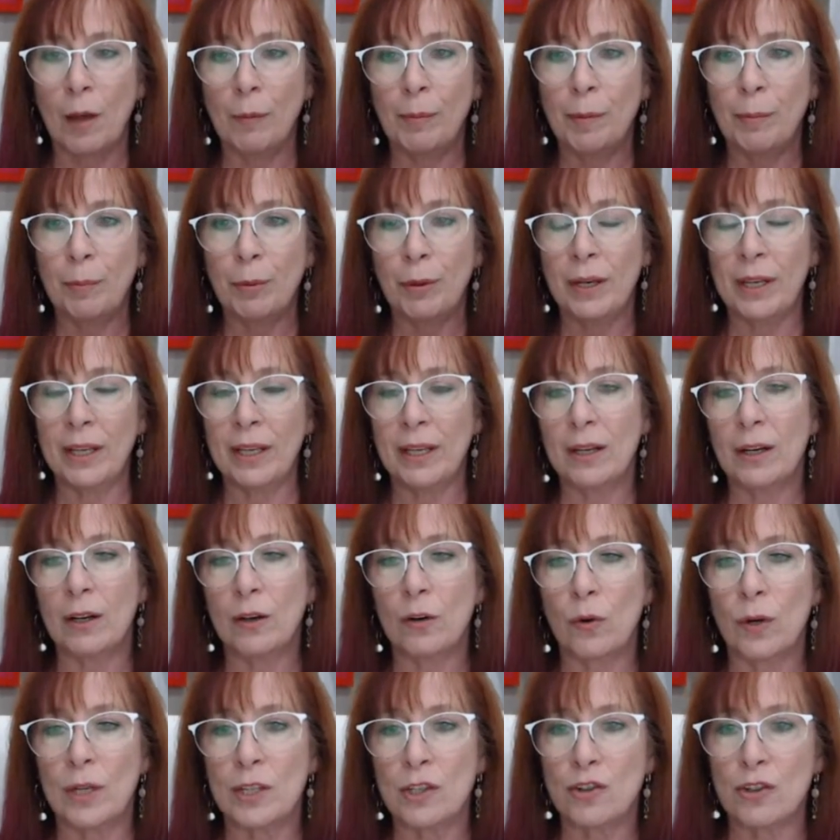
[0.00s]
be putting in
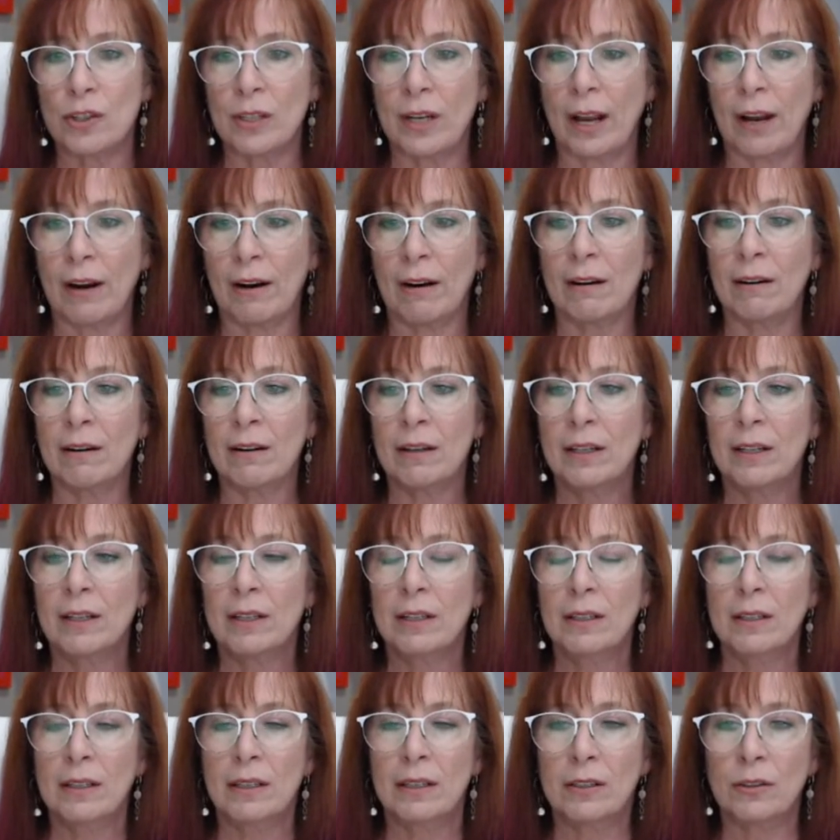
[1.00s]
a questionnaire
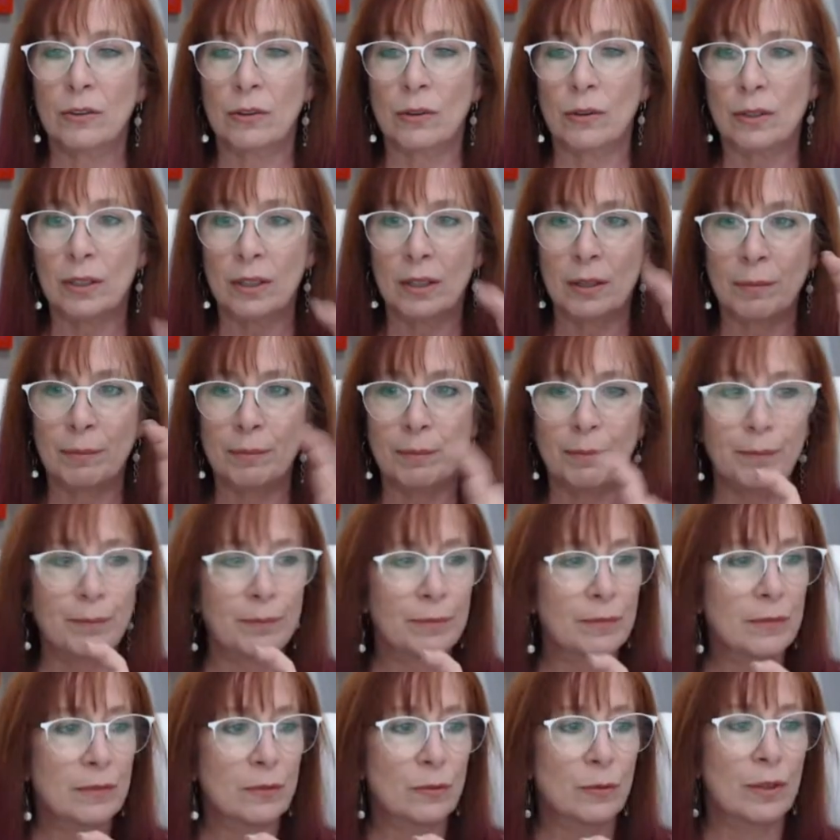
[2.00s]
or
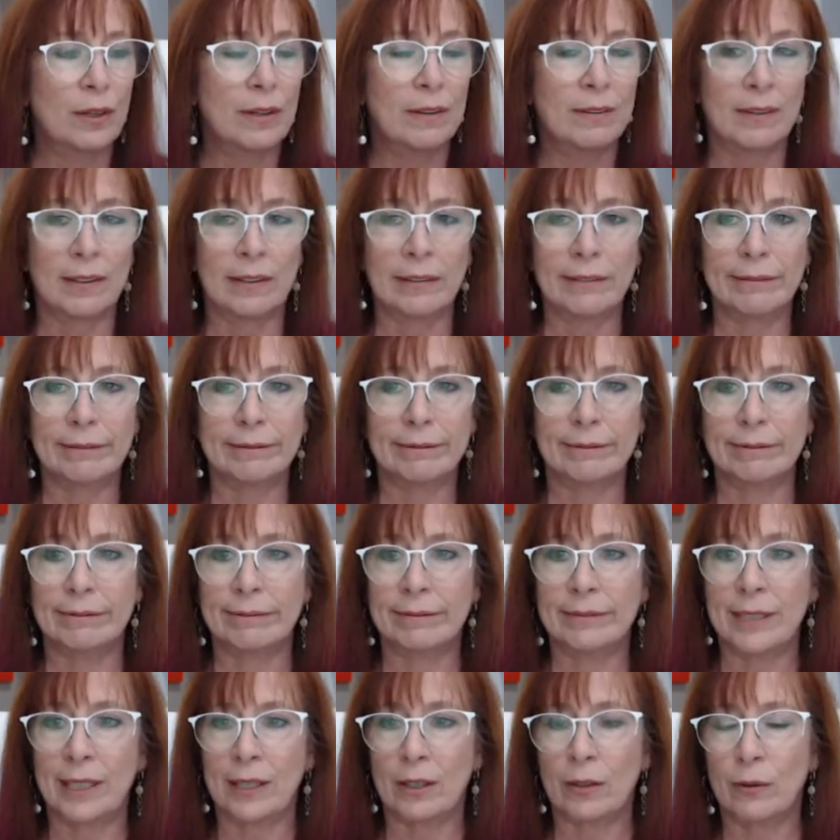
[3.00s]
what is it?
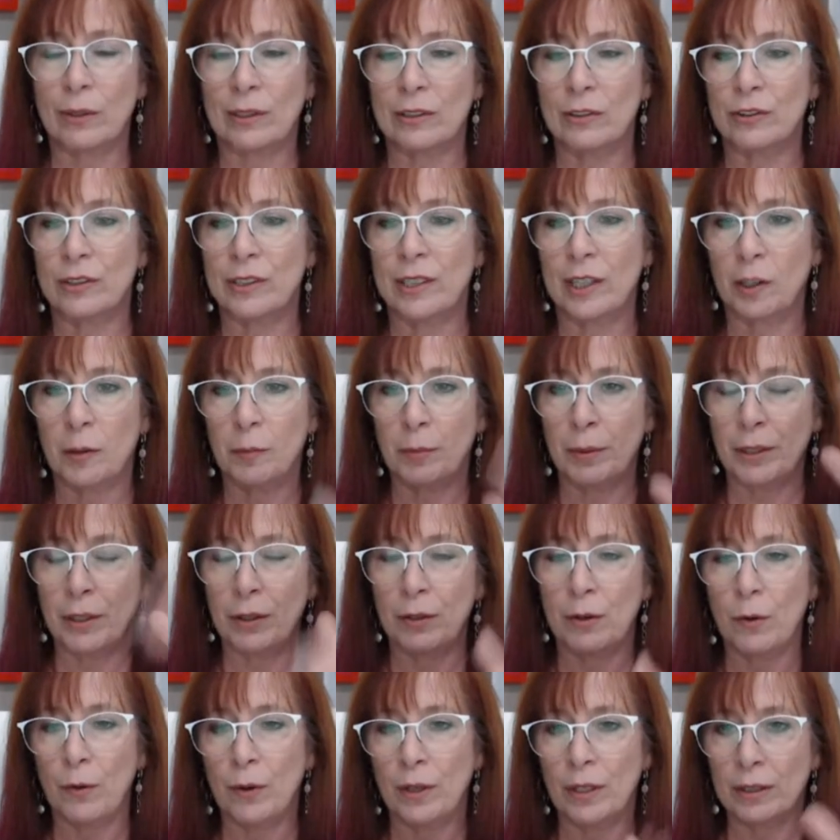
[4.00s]
Not a questionnaire, but
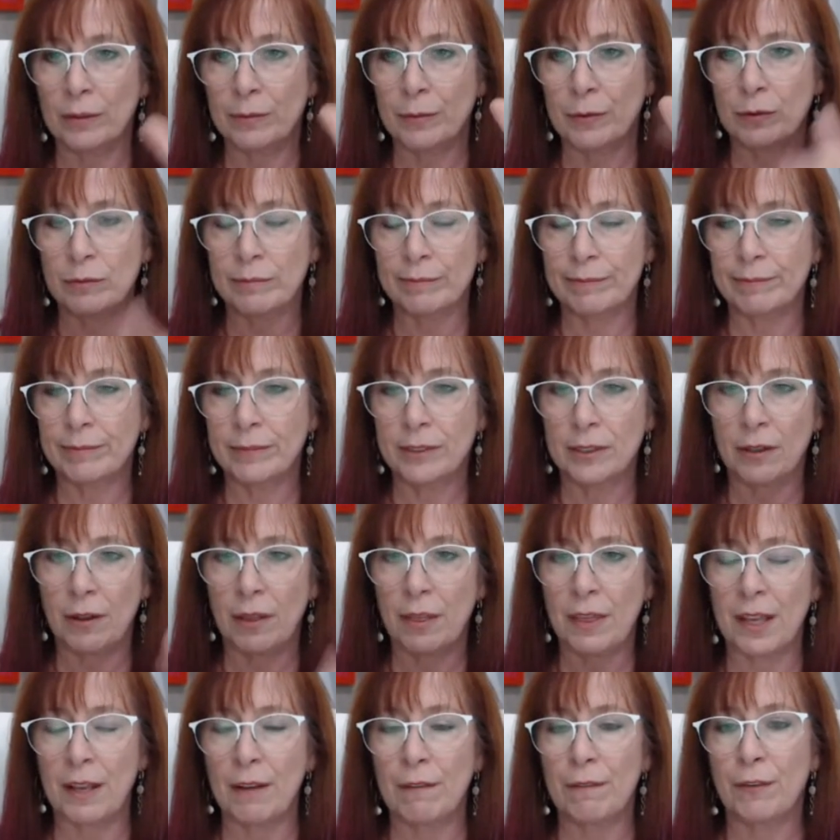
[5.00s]
a little
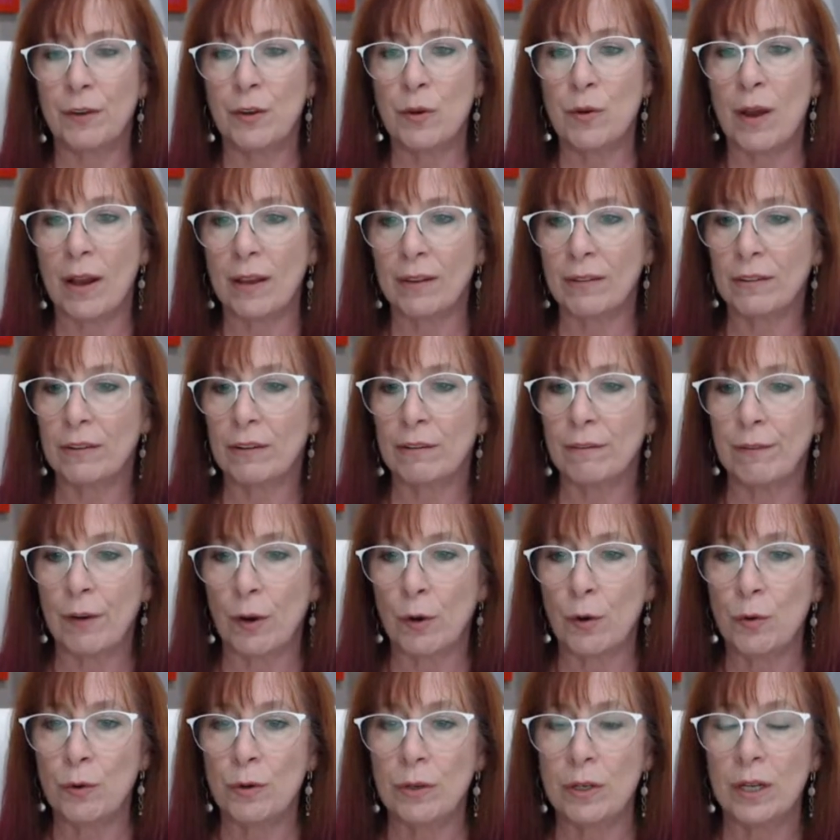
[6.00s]
thing for you guys to
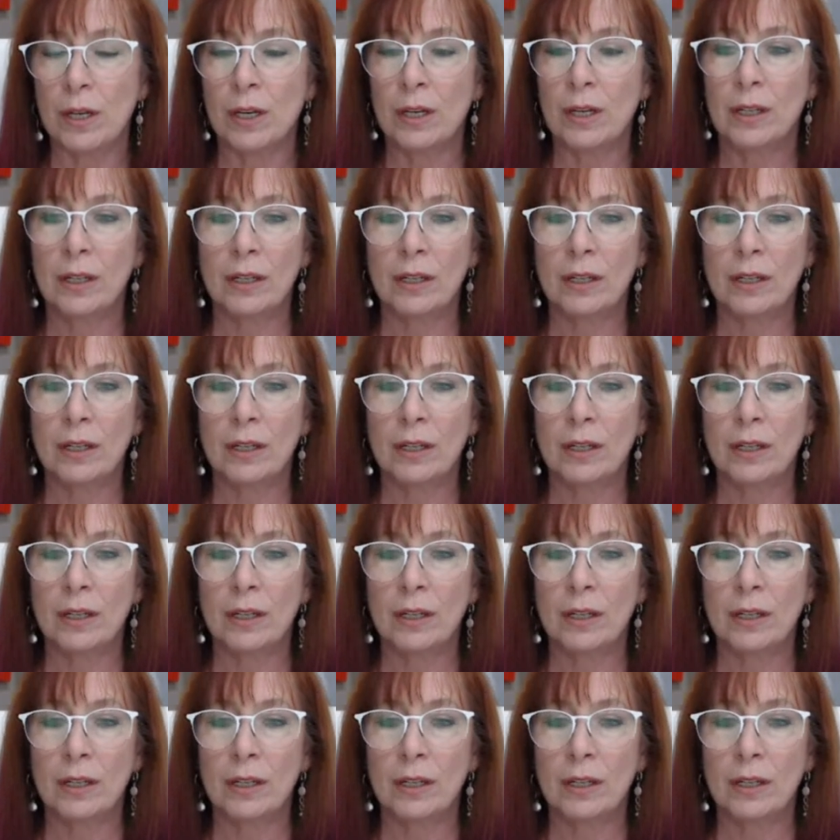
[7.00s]
vote.